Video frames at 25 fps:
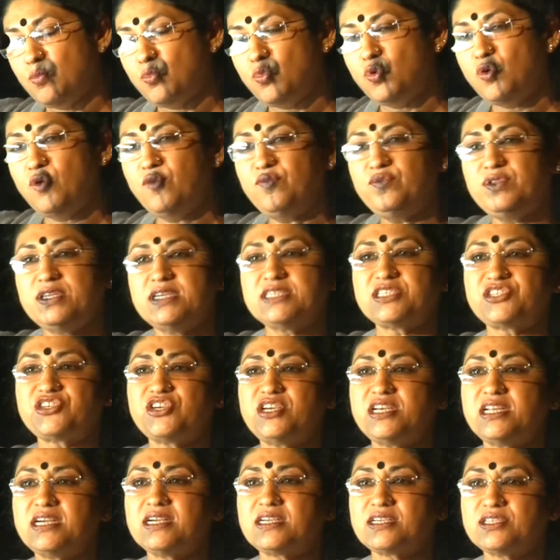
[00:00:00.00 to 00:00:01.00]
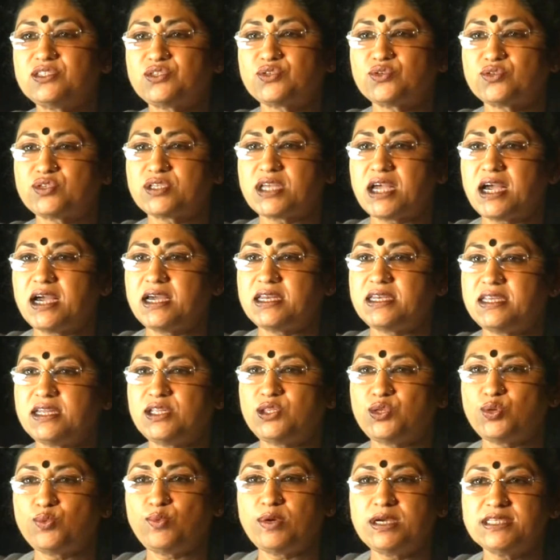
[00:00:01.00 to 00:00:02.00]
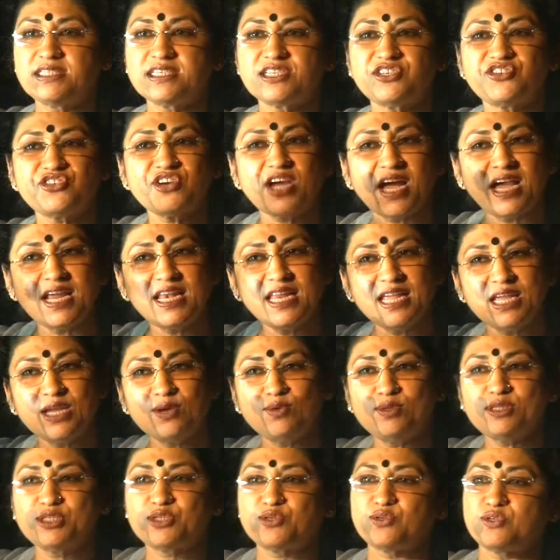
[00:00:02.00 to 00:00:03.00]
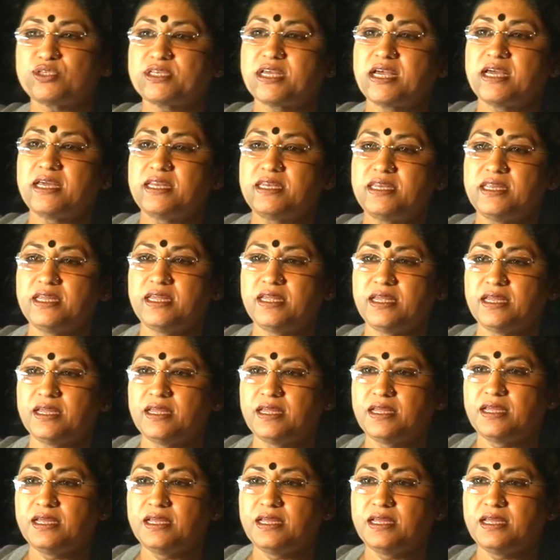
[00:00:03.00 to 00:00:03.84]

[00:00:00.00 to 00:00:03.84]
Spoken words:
move the Sri Lankan society towards a trilingual society